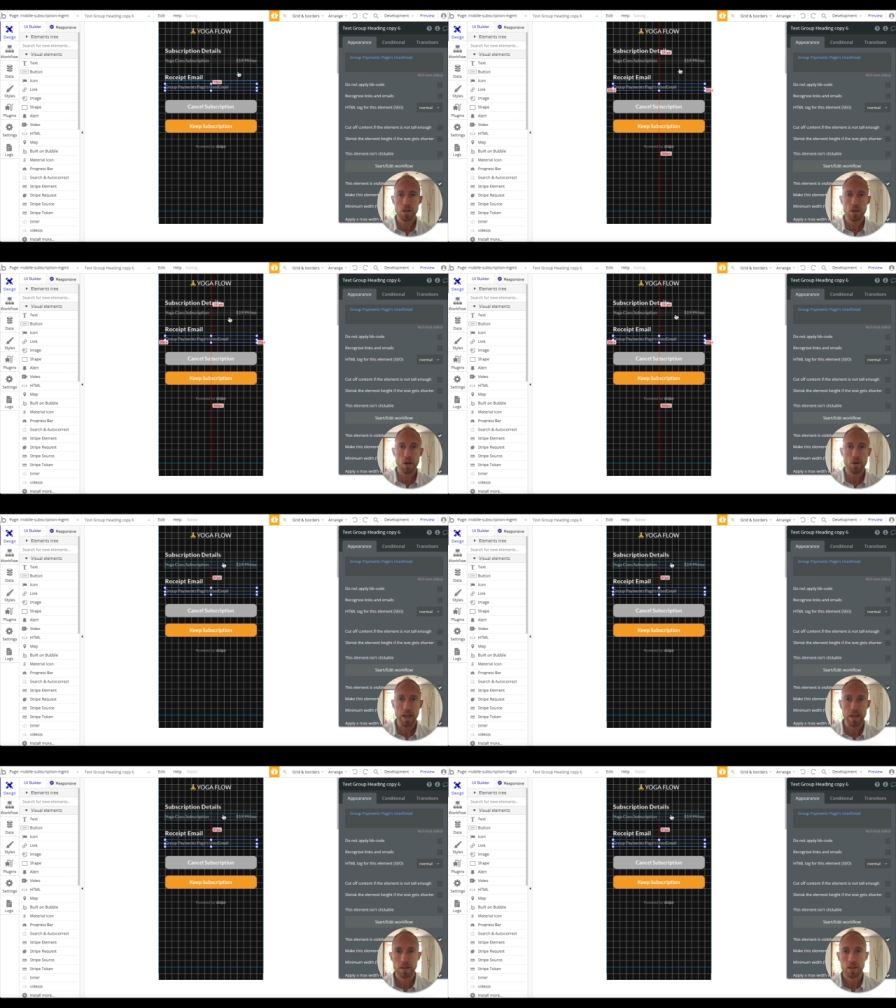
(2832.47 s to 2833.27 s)

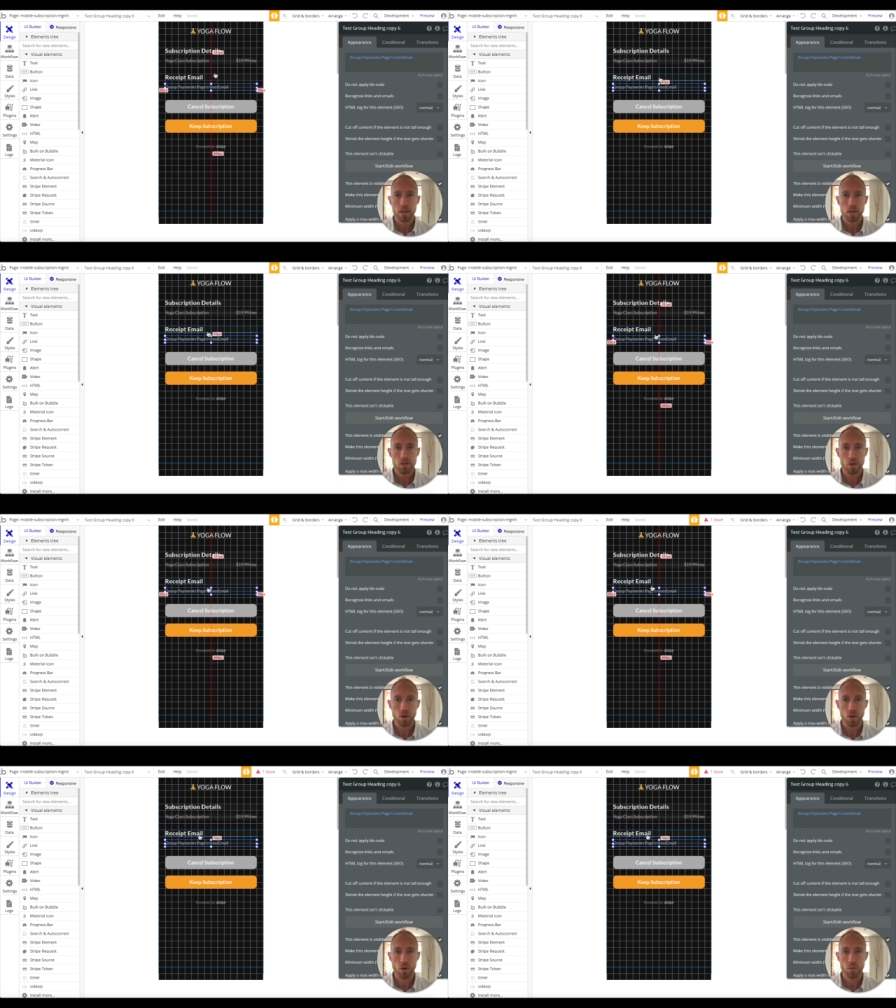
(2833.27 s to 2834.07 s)
Okay,
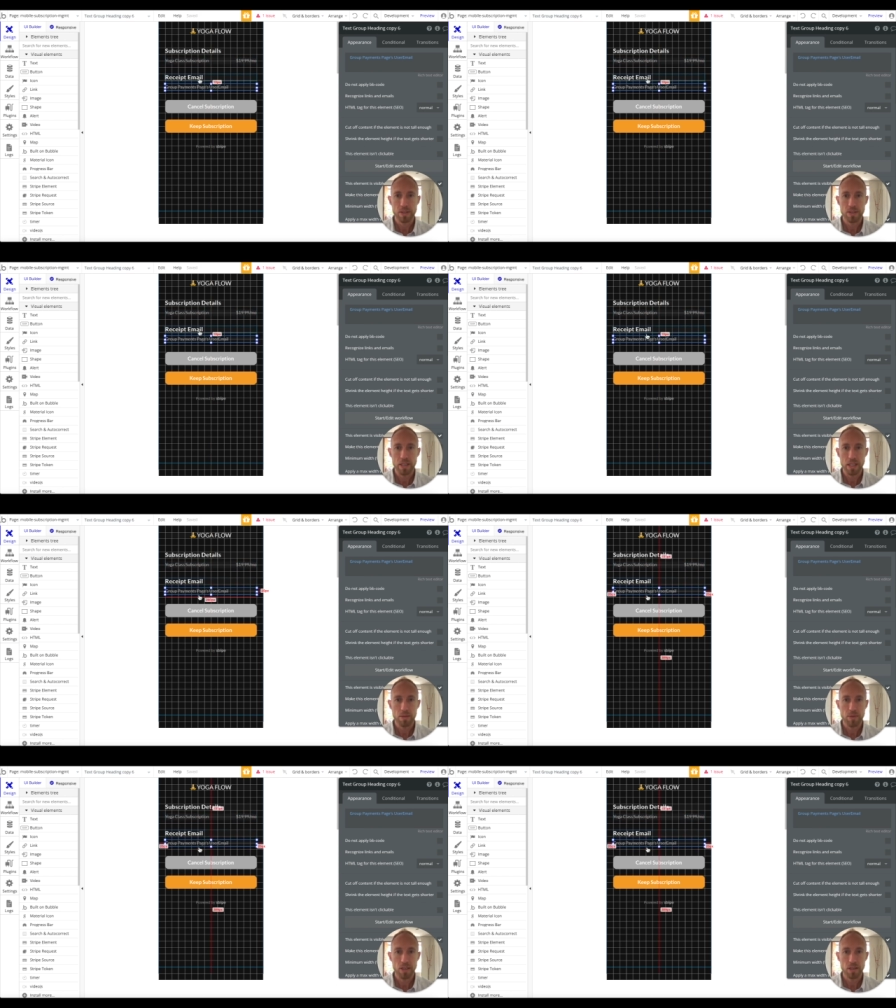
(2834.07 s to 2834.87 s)
so receipt
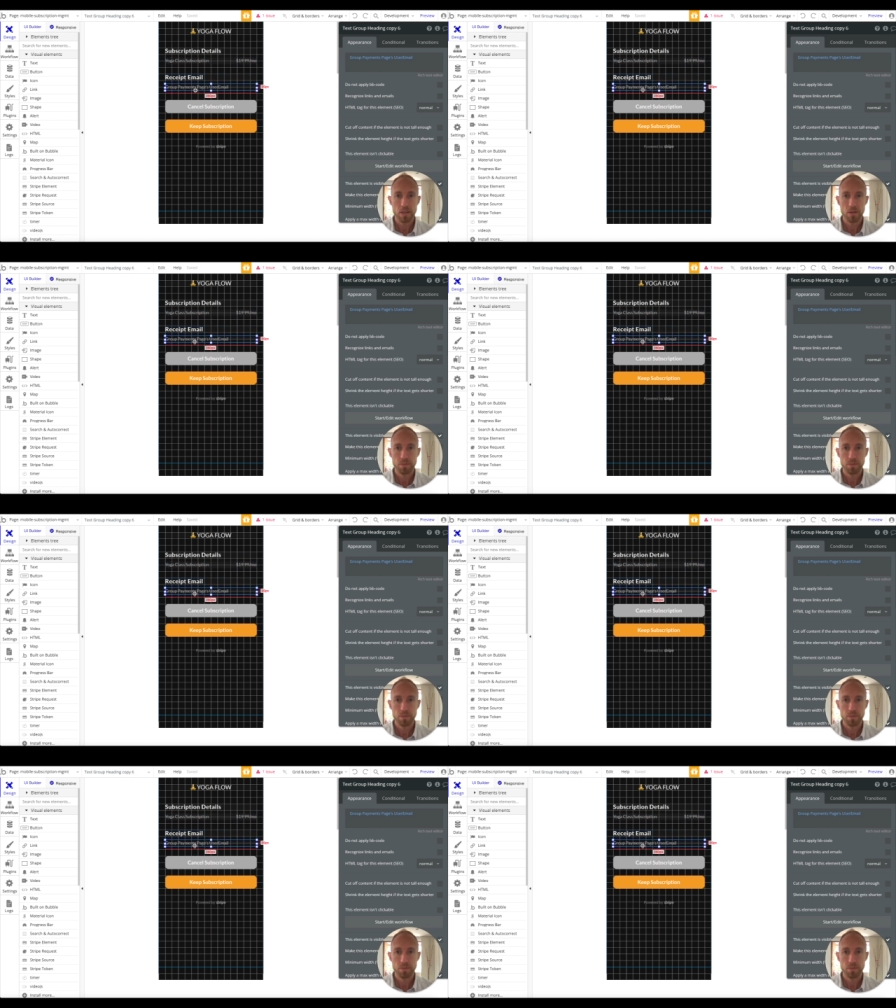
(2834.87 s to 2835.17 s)
email.